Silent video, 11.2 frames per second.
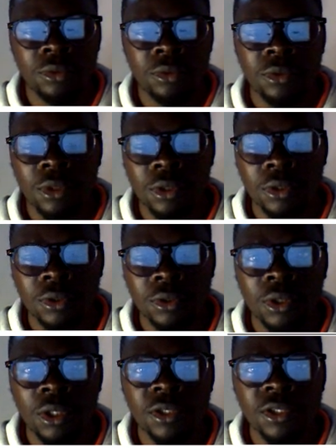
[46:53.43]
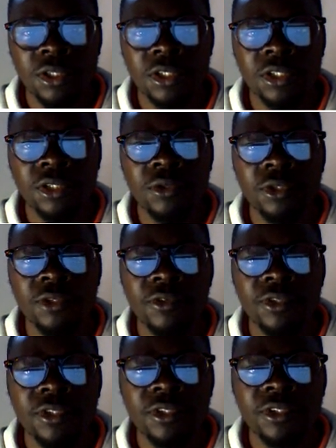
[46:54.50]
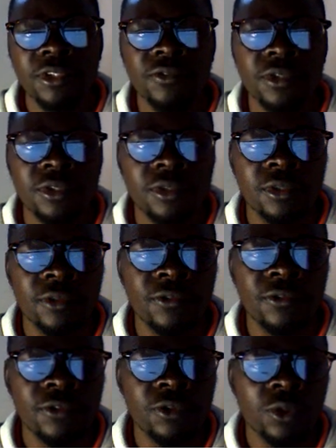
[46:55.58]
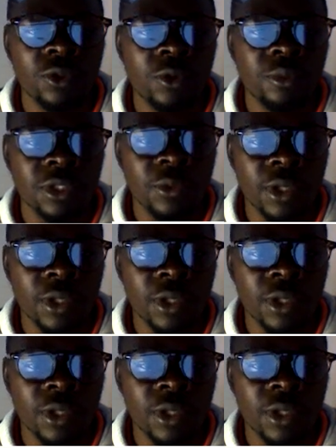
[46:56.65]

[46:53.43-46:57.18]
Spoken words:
you can see it is not even saving. The Visual Composer that we are